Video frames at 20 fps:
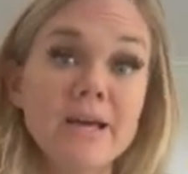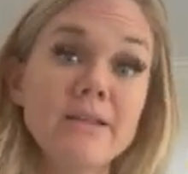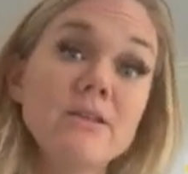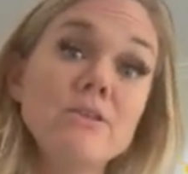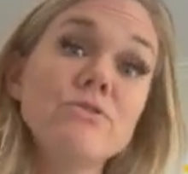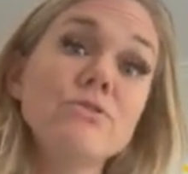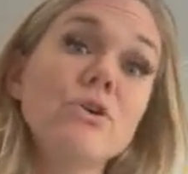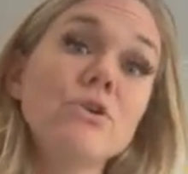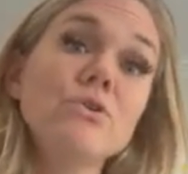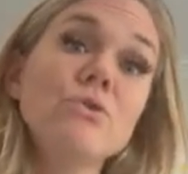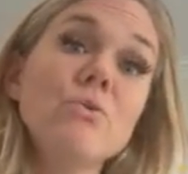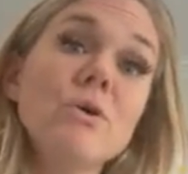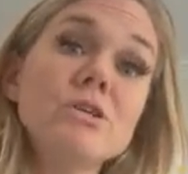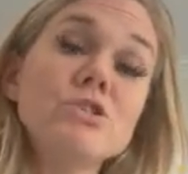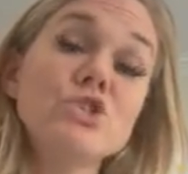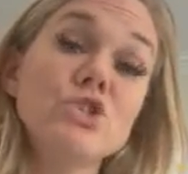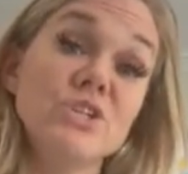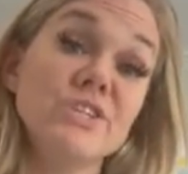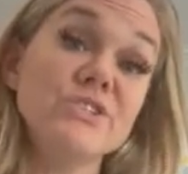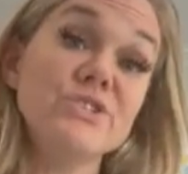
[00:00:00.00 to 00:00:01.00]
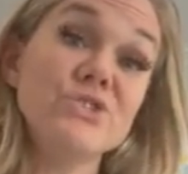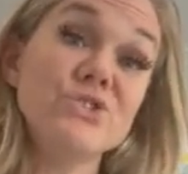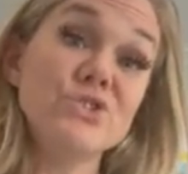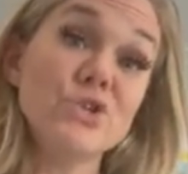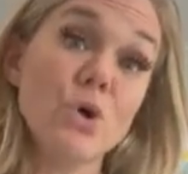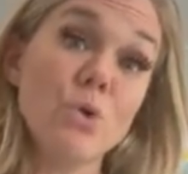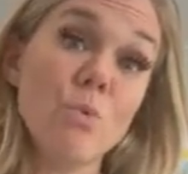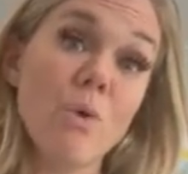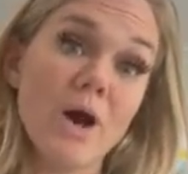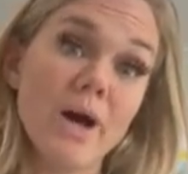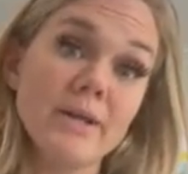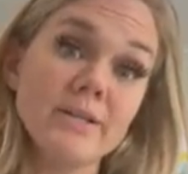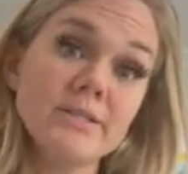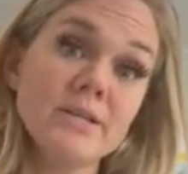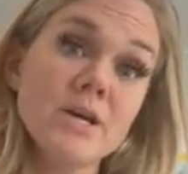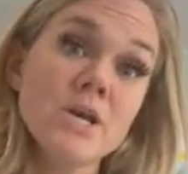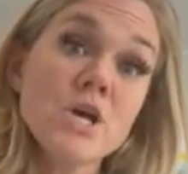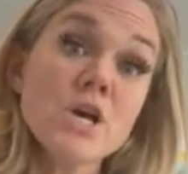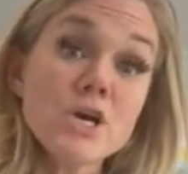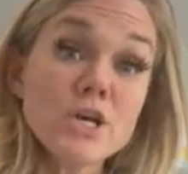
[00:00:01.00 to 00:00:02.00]
And the third question is, so what?
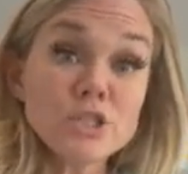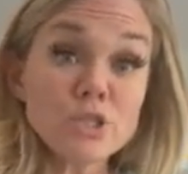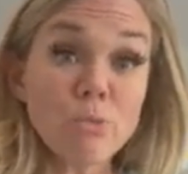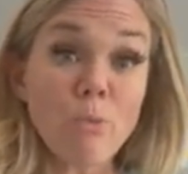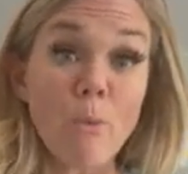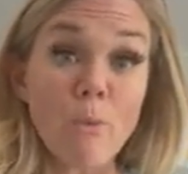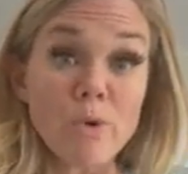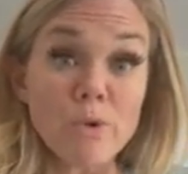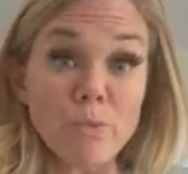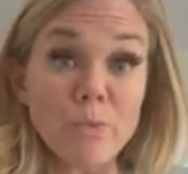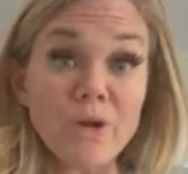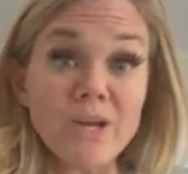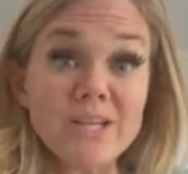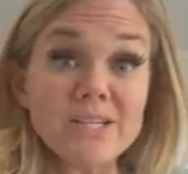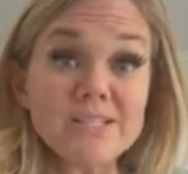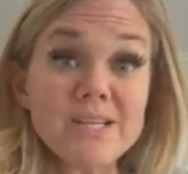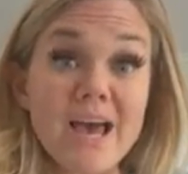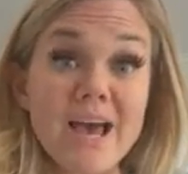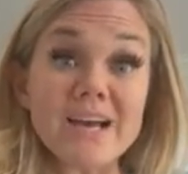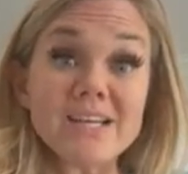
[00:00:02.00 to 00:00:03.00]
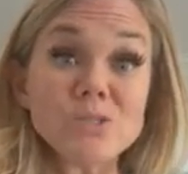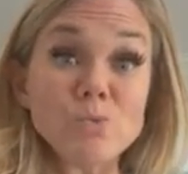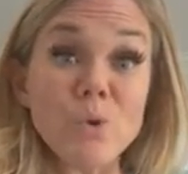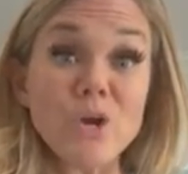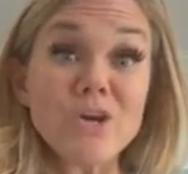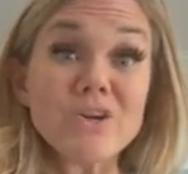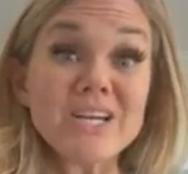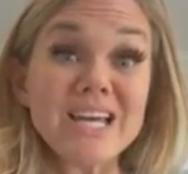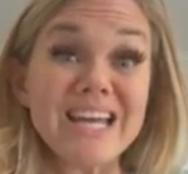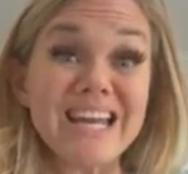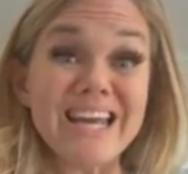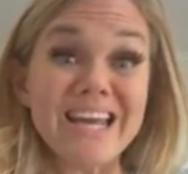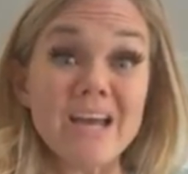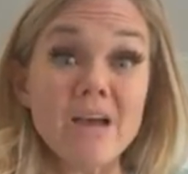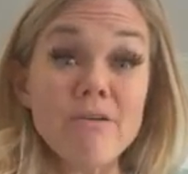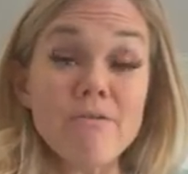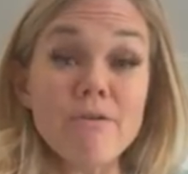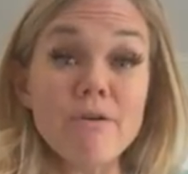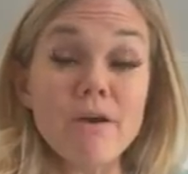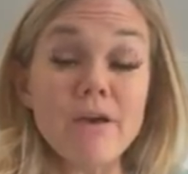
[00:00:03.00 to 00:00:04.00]
So when we read a text, we are
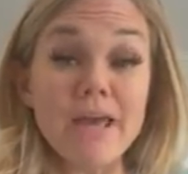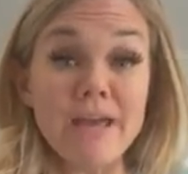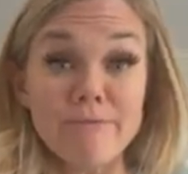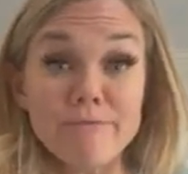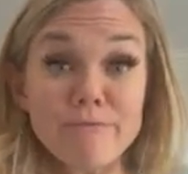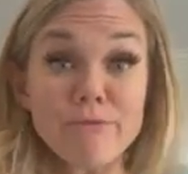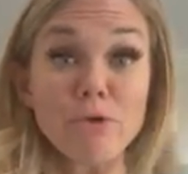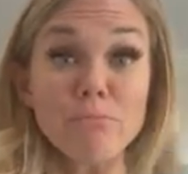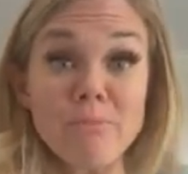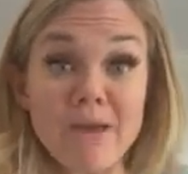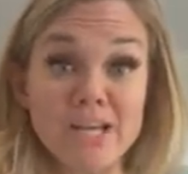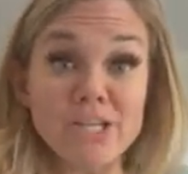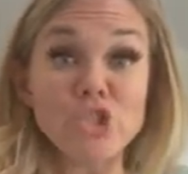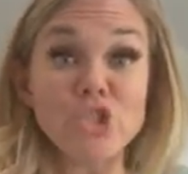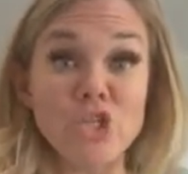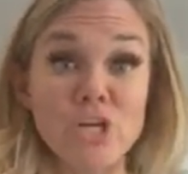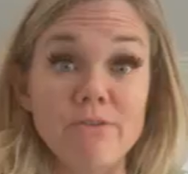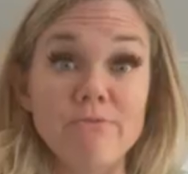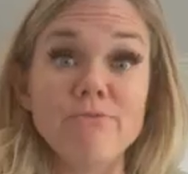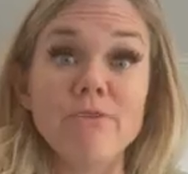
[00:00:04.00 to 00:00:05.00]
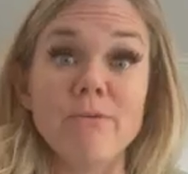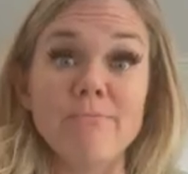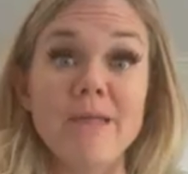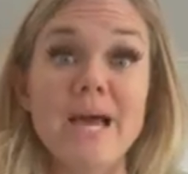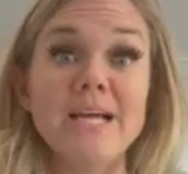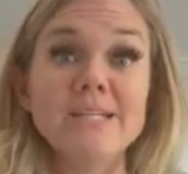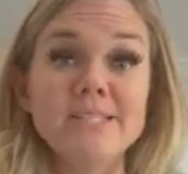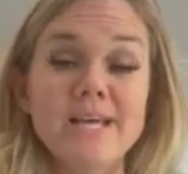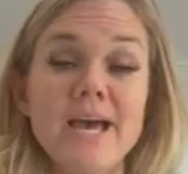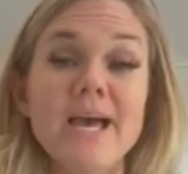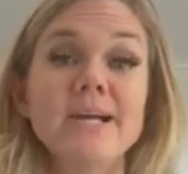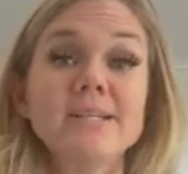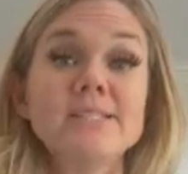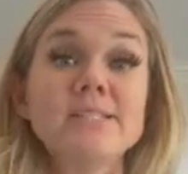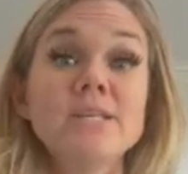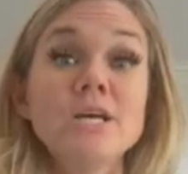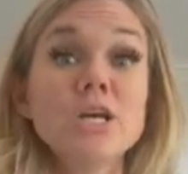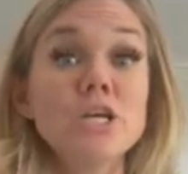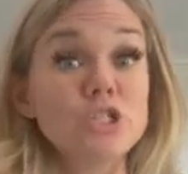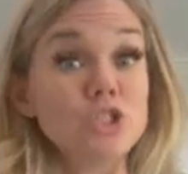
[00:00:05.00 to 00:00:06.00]
getting information from that
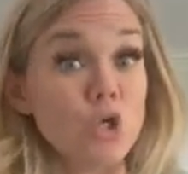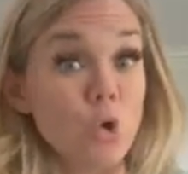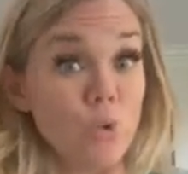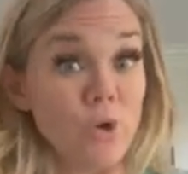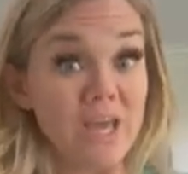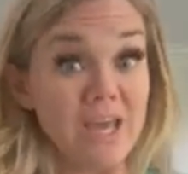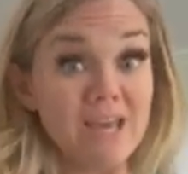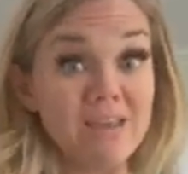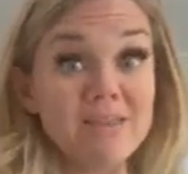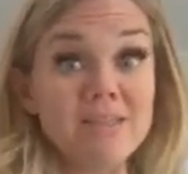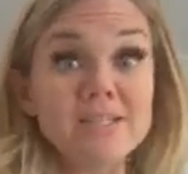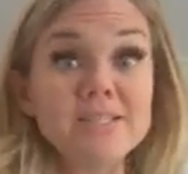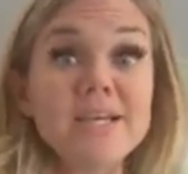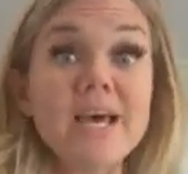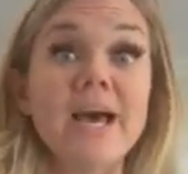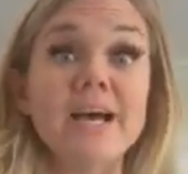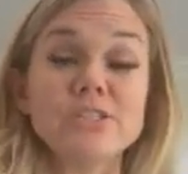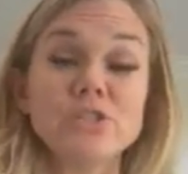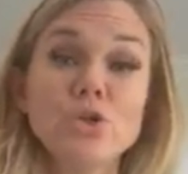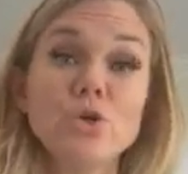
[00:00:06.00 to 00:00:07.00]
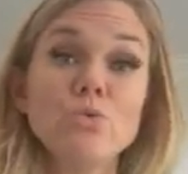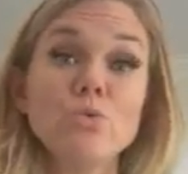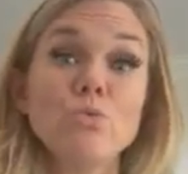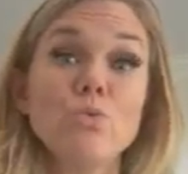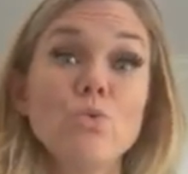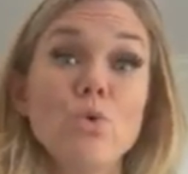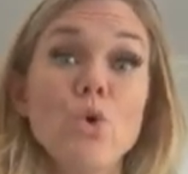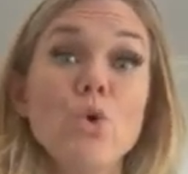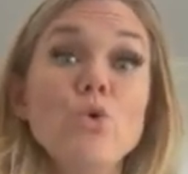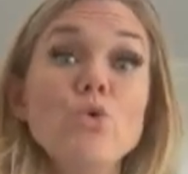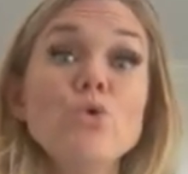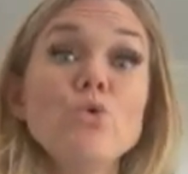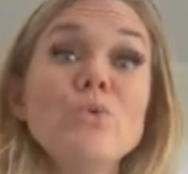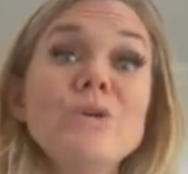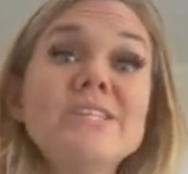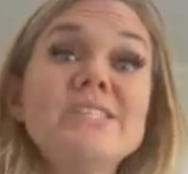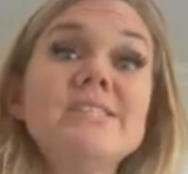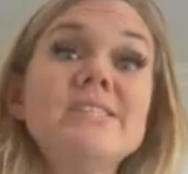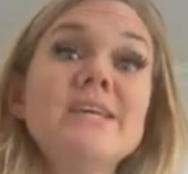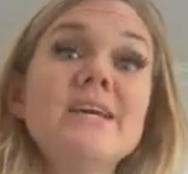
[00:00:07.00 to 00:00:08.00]
text. So in the text, who do
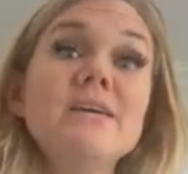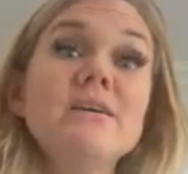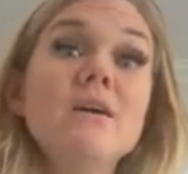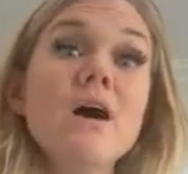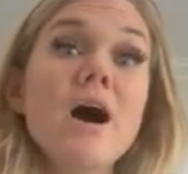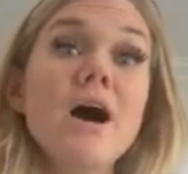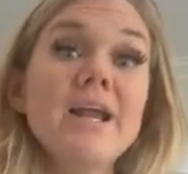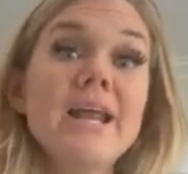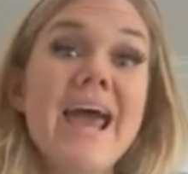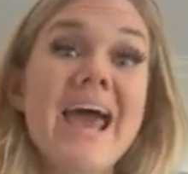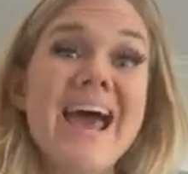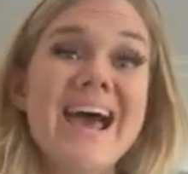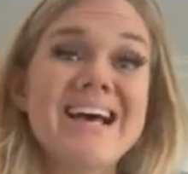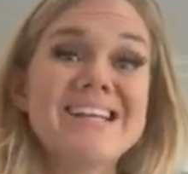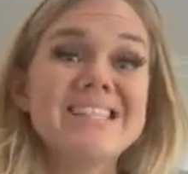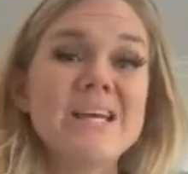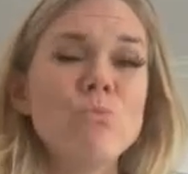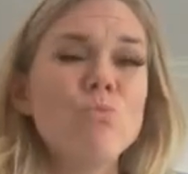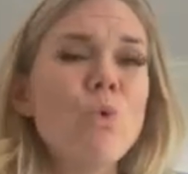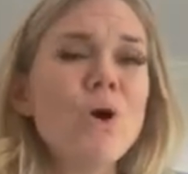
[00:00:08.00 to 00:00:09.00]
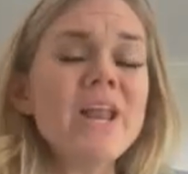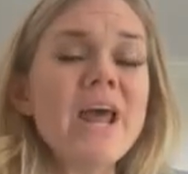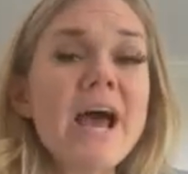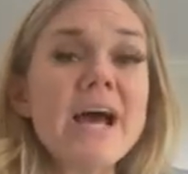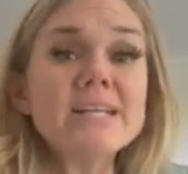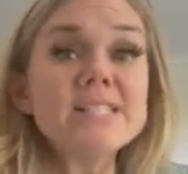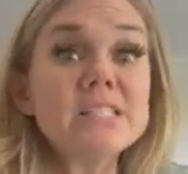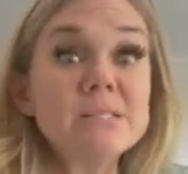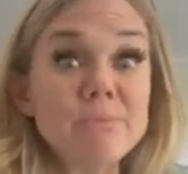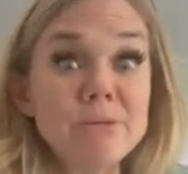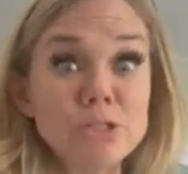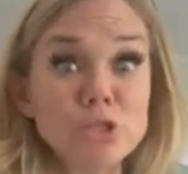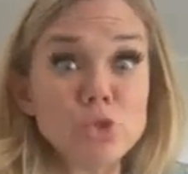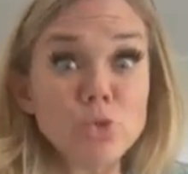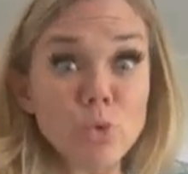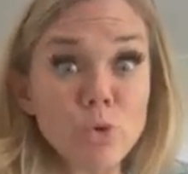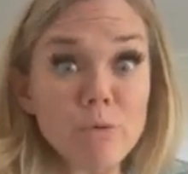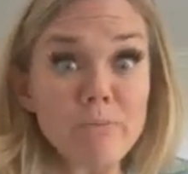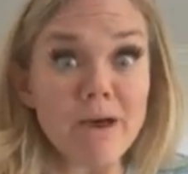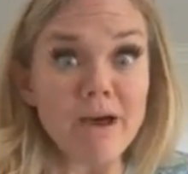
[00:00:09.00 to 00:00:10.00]
we see God as, and what has to be
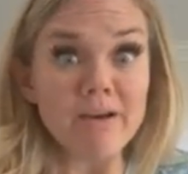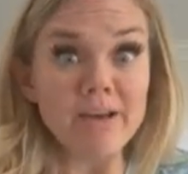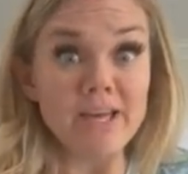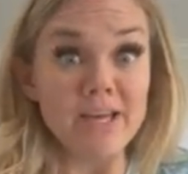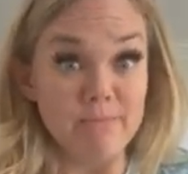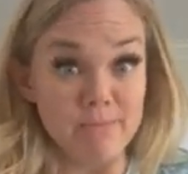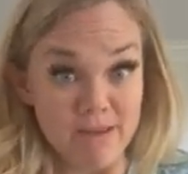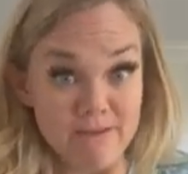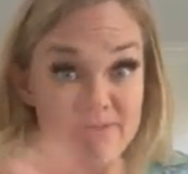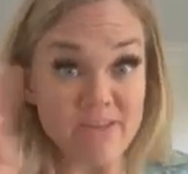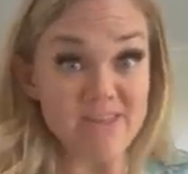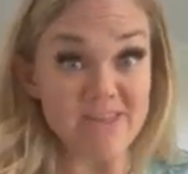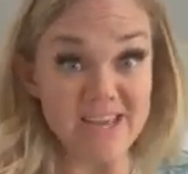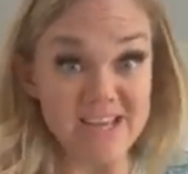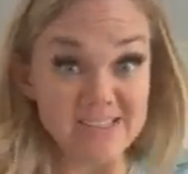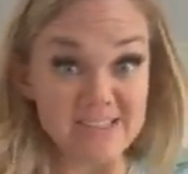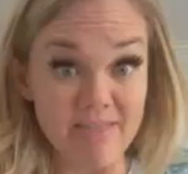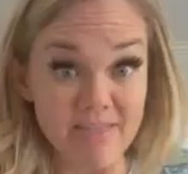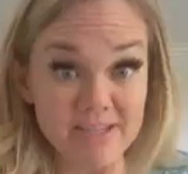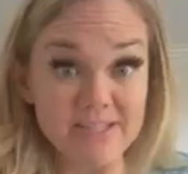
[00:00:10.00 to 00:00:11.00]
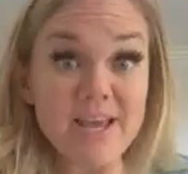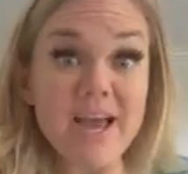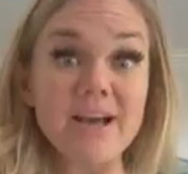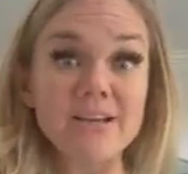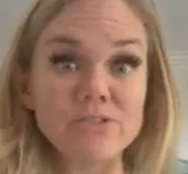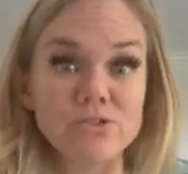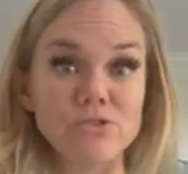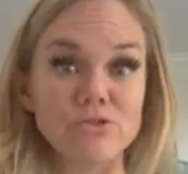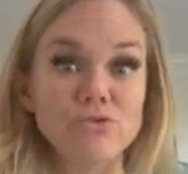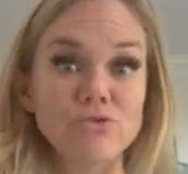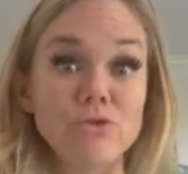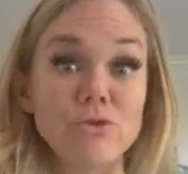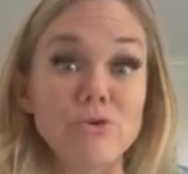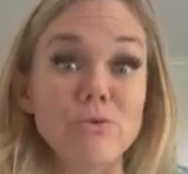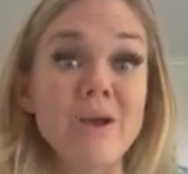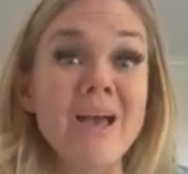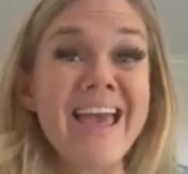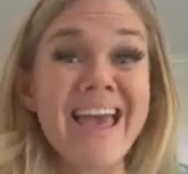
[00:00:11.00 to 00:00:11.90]
true about him if the things in the text are true?